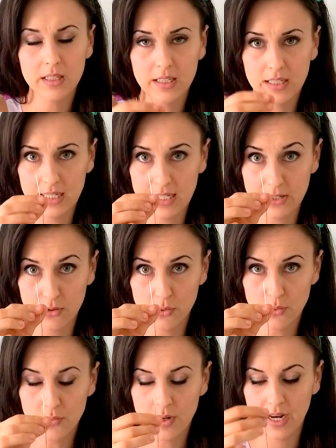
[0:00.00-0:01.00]

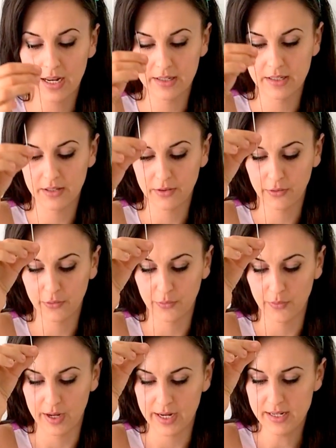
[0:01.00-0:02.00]
needle and
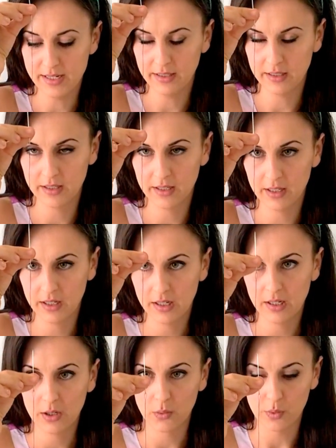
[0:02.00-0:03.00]
thread,
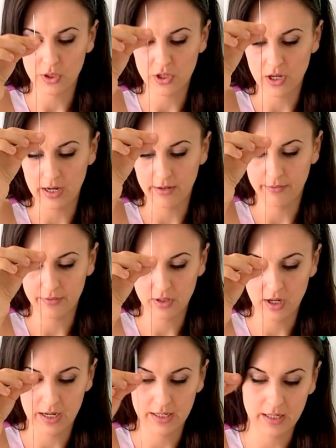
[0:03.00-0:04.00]
which I've
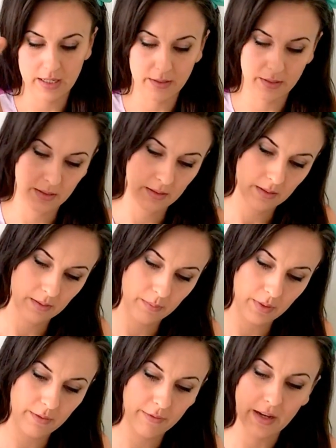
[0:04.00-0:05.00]
tied a
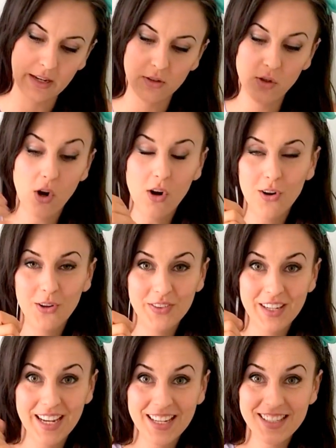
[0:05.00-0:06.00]
big fat knot on
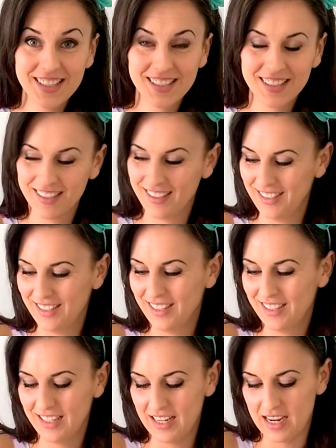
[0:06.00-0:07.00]
the
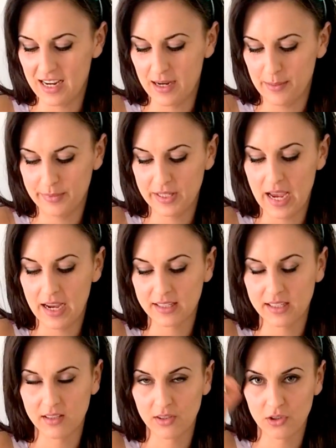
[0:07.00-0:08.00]
end to
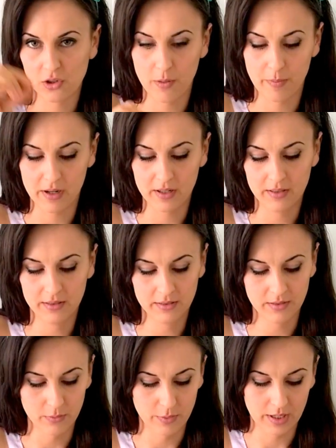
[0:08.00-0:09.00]
act as a stopper
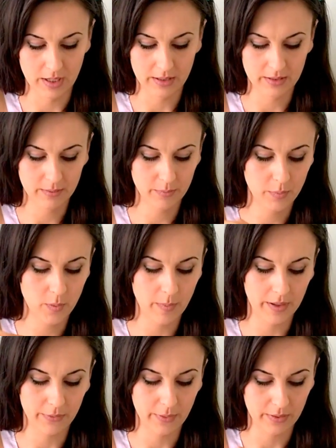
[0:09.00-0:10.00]
when I put
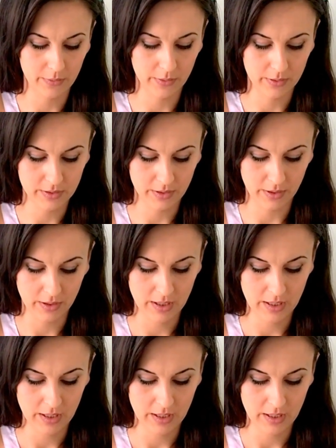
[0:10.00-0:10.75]
my thread through. So